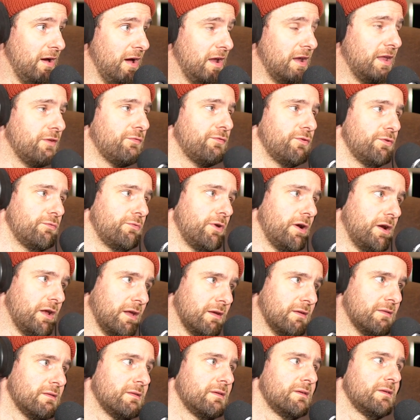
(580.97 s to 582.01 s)
And if you're
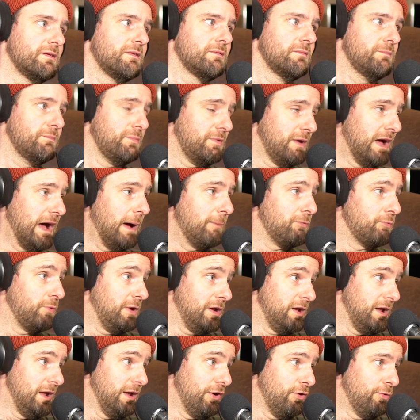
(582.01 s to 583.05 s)
running, perhaps we
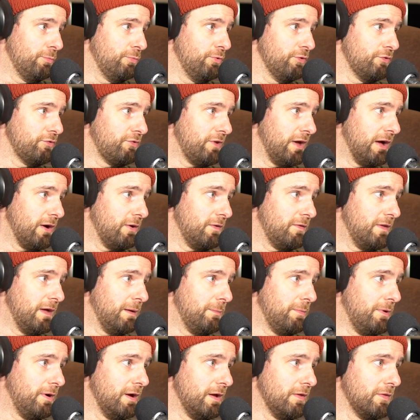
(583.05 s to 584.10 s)
had a little more sag on
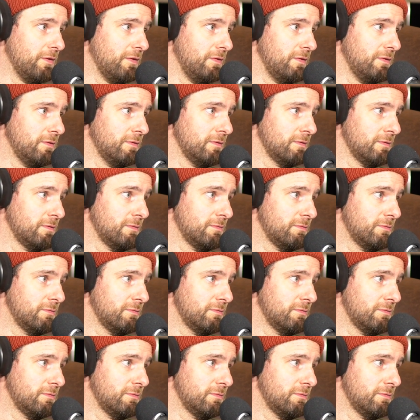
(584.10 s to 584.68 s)
that bike than